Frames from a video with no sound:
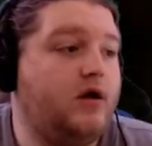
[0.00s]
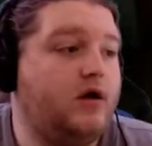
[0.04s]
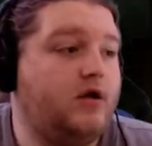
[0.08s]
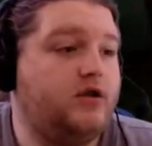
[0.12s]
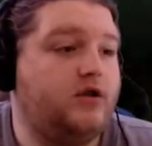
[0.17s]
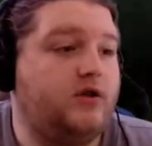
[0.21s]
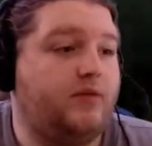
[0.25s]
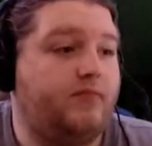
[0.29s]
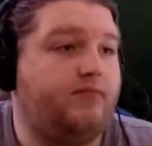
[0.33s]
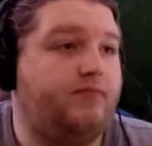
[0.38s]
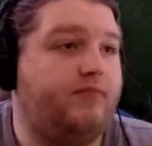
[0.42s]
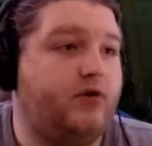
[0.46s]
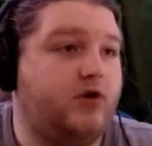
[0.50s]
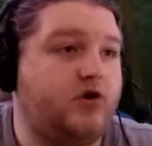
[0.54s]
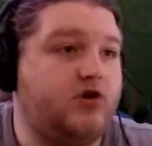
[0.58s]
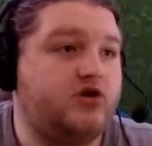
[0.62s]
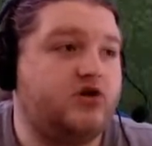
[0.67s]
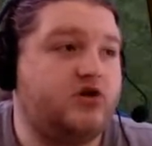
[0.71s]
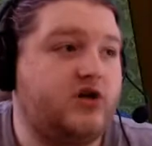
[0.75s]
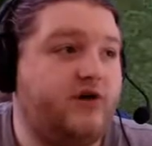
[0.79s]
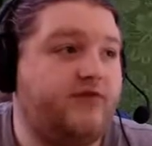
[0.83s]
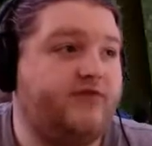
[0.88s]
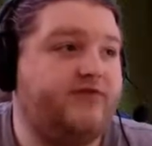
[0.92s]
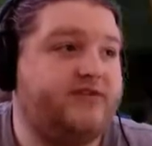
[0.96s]
The
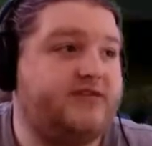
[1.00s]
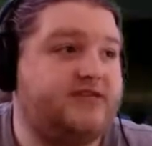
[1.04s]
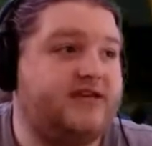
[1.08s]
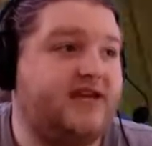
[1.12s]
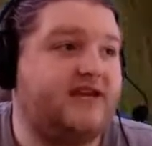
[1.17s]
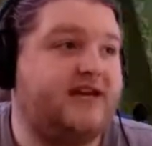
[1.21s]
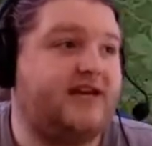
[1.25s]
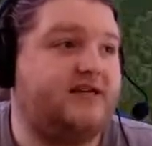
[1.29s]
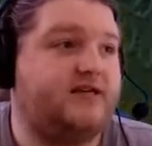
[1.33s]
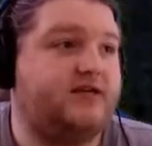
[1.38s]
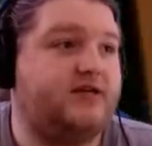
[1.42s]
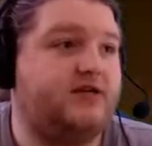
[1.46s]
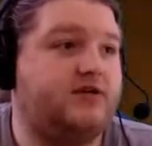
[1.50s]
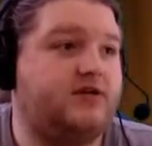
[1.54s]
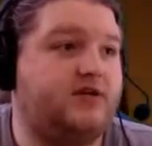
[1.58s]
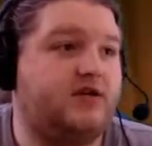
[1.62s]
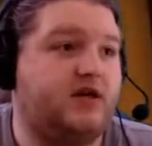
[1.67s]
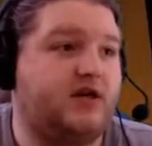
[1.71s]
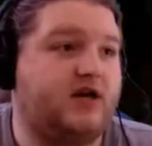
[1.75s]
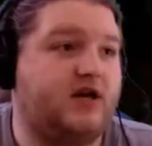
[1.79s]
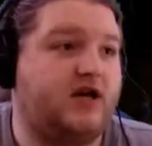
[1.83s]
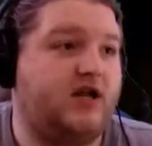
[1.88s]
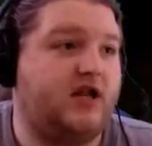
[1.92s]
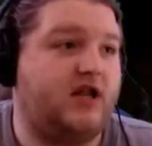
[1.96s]
bookshelf is connected to the
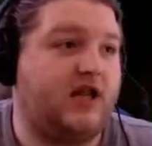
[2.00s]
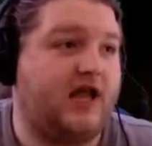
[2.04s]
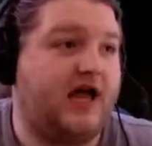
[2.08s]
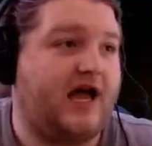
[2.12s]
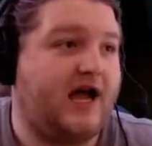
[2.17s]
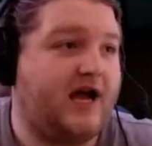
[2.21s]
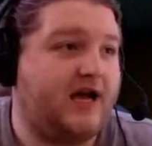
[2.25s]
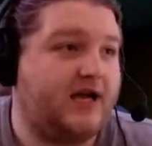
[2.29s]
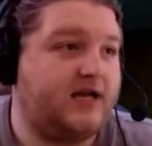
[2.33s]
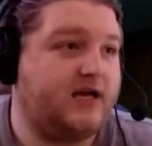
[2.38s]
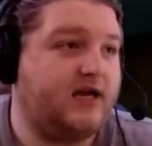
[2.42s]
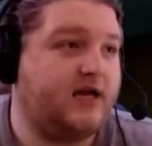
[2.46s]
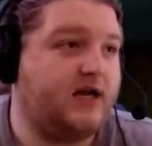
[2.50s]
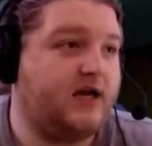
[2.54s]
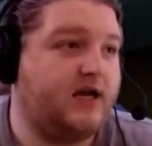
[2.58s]
clock?